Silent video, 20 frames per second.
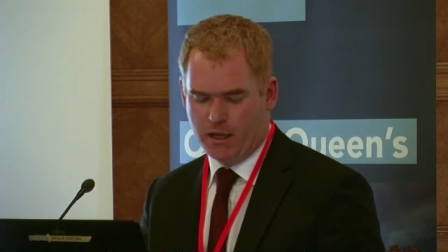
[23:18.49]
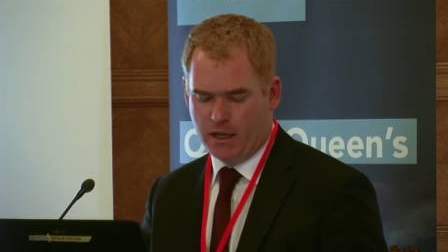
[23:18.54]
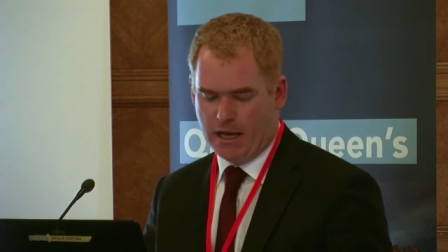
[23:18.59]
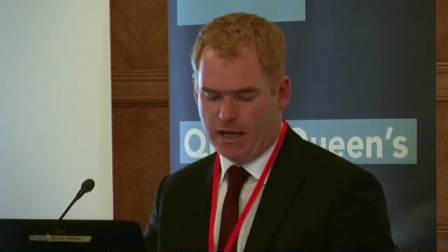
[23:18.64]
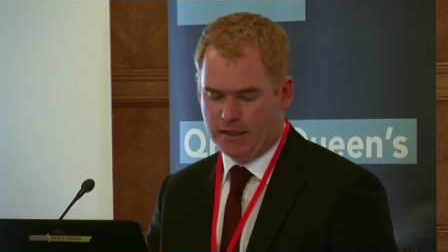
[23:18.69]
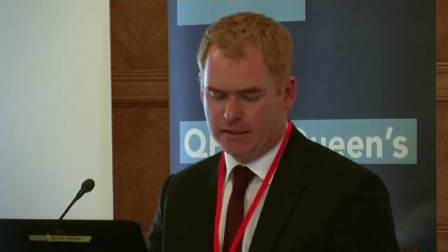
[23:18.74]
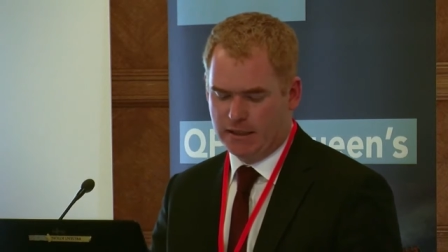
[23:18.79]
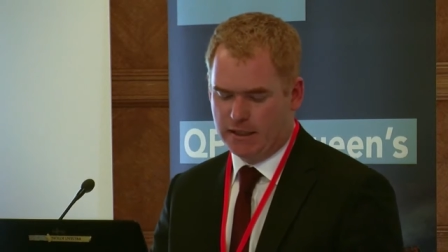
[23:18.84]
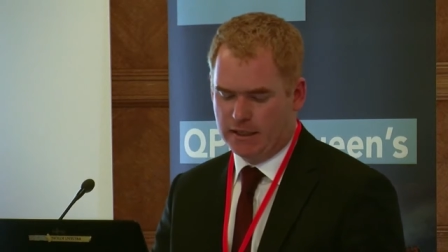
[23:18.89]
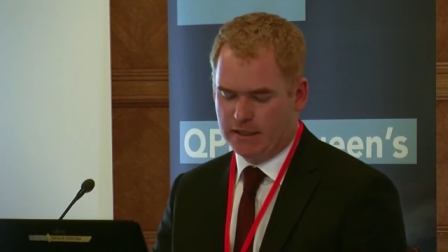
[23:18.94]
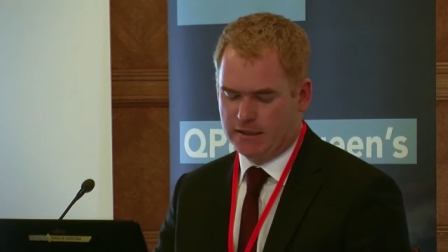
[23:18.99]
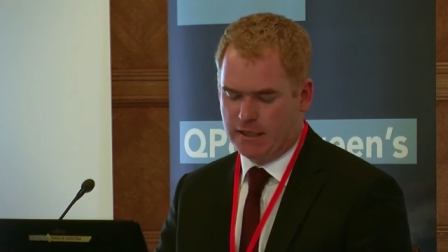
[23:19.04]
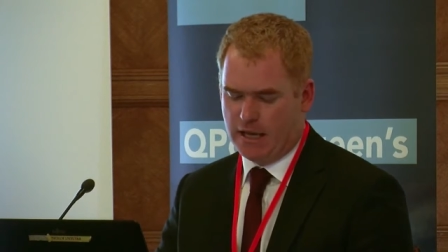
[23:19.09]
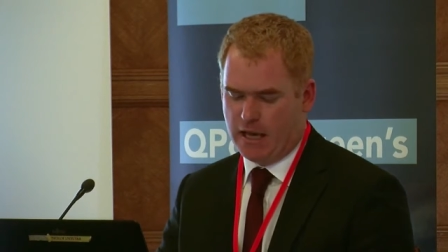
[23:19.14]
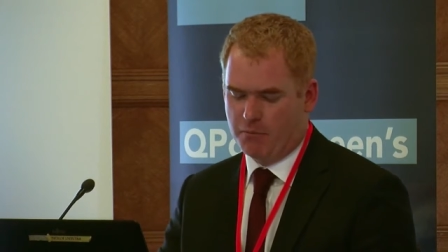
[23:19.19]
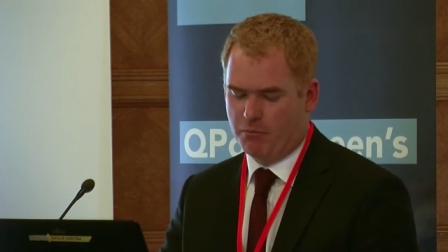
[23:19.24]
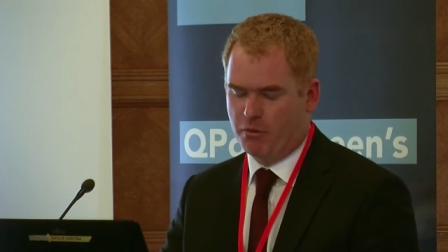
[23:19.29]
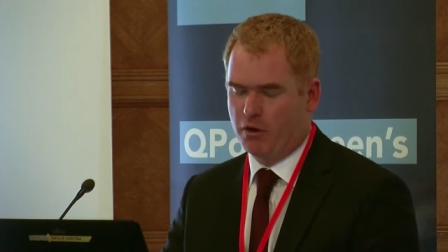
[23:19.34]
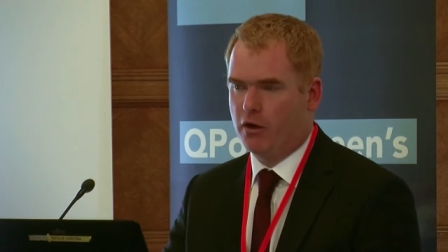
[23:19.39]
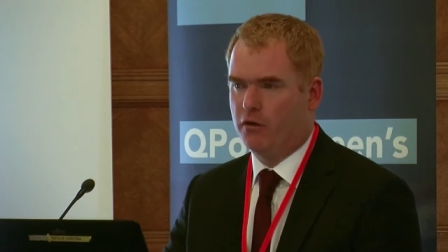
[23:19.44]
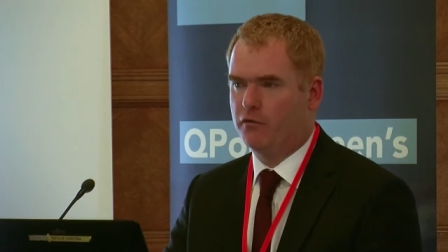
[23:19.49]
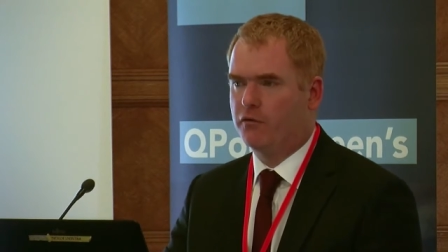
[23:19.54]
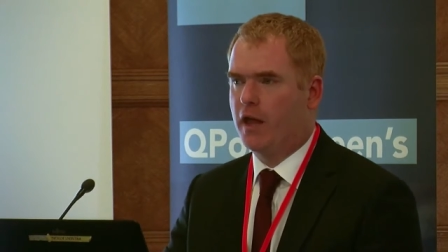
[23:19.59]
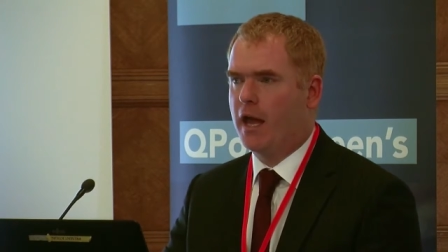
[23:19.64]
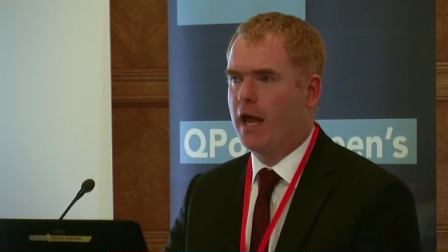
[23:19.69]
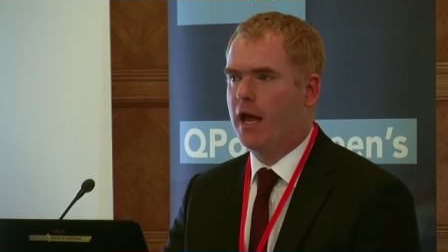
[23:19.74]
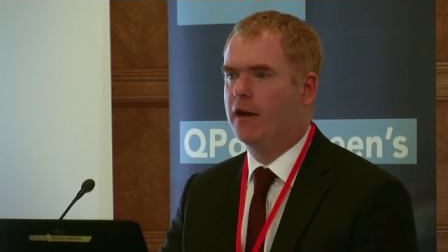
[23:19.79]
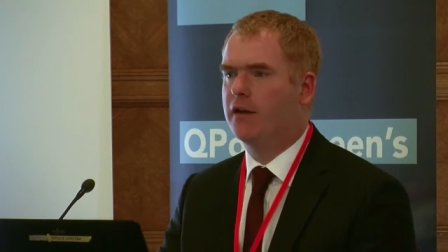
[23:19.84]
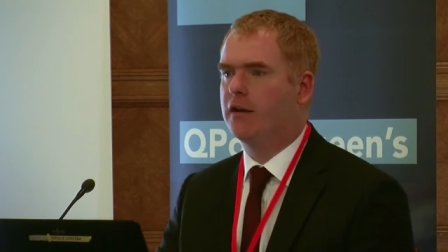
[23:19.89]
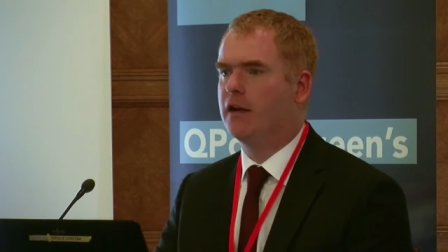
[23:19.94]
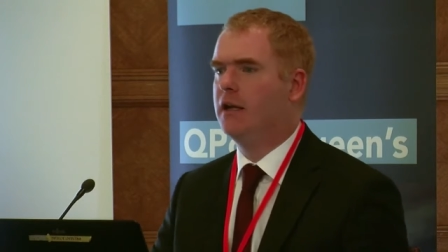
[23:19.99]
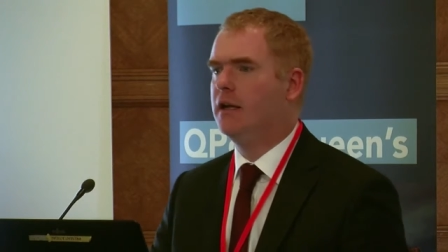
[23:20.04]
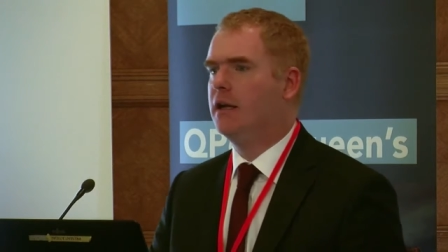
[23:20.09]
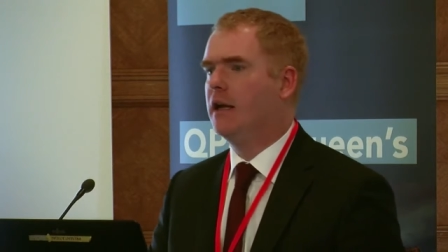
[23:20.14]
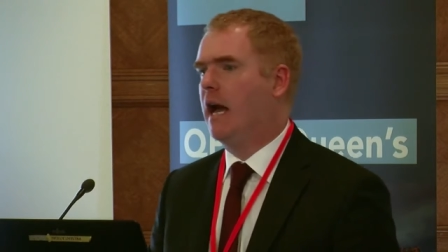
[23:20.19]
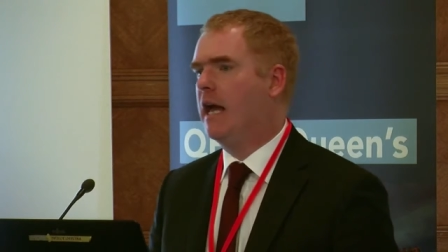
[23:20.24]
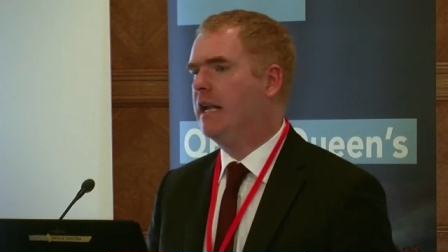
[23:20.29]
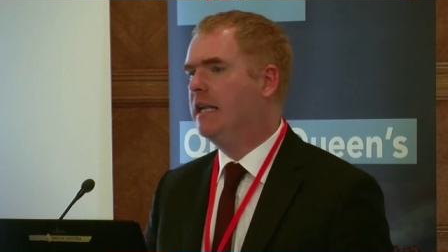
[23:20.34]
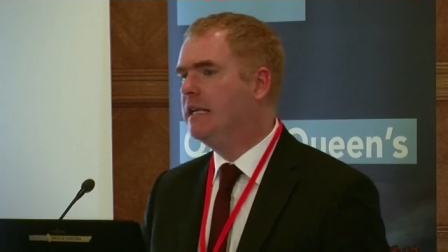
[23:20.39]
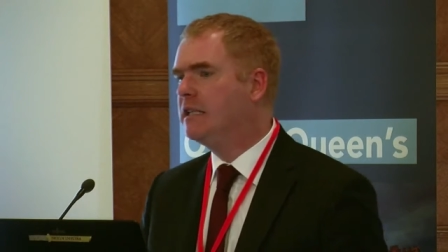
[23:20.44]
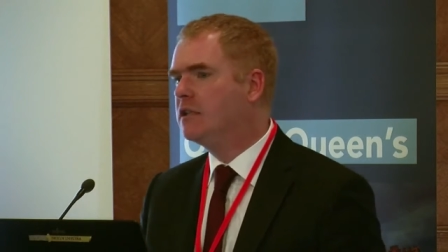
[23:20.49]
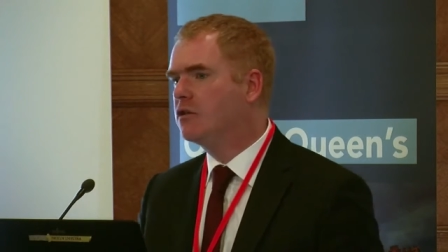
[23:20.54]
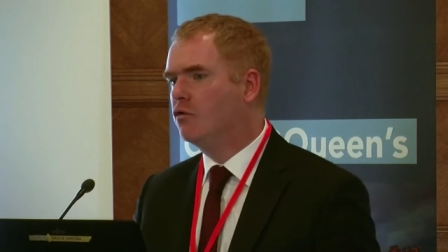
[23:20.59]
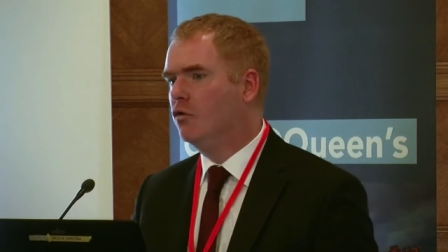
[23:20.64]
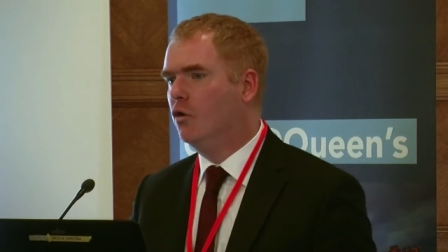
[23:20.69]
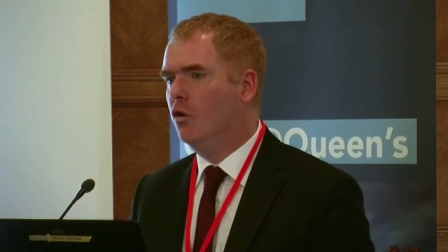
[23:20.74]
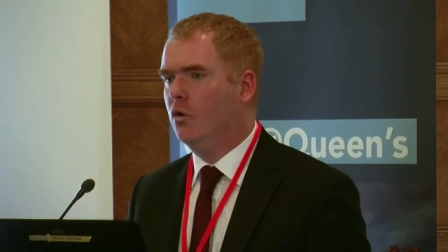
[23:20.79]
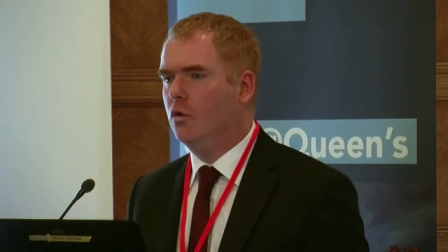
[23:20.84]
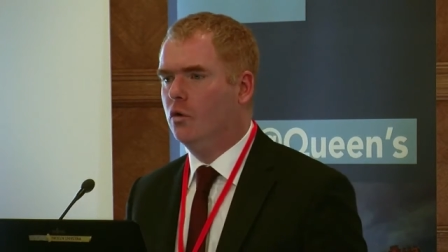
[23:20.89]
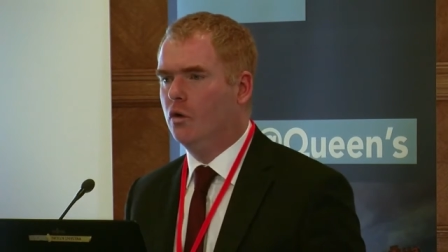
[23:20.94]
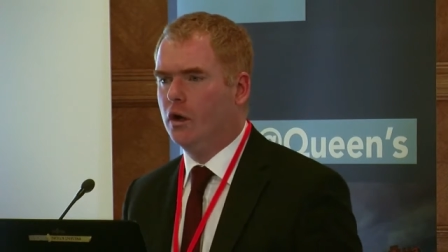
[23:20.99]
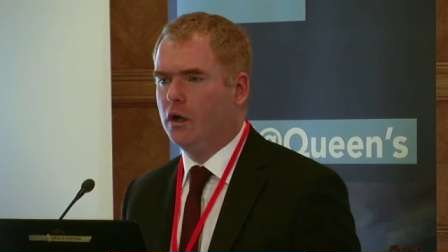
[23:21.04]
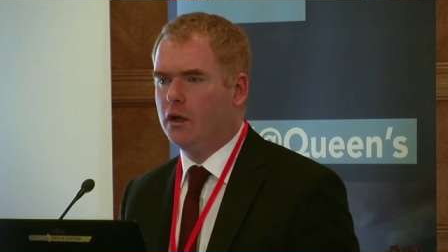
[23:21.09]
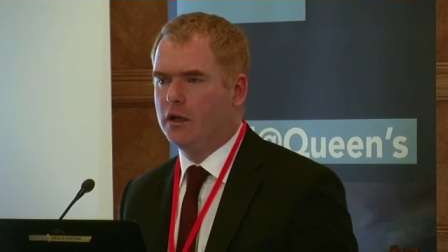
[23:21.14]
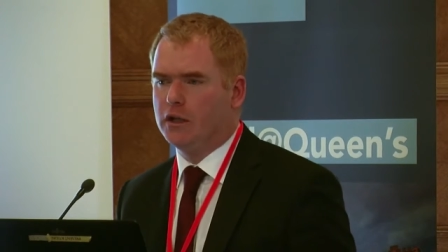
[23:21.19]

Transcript: as an example of that, and its role,